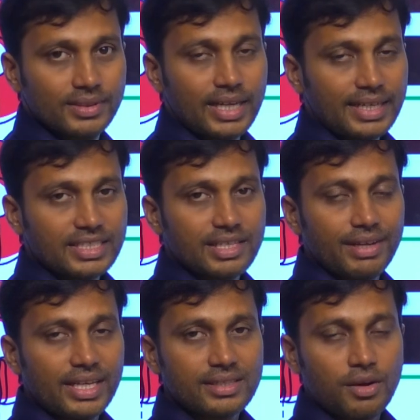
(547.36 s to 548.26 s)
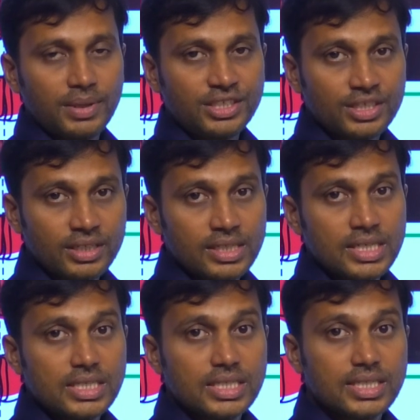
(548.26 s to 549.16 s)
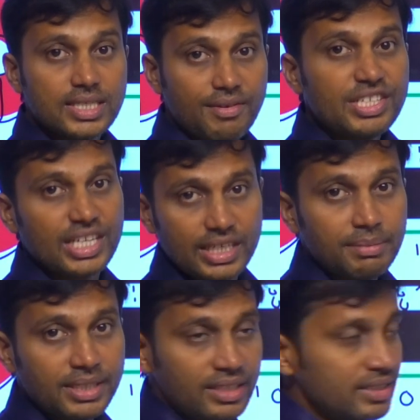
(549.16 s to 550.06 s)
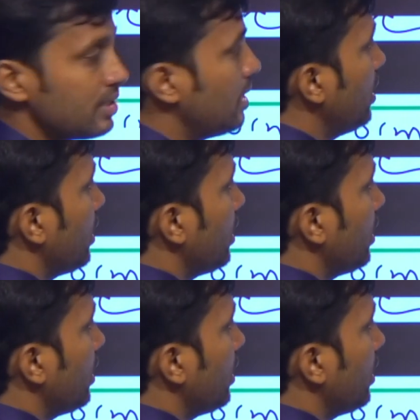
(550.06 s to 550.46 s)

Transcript: that is given as how much 7 centimeters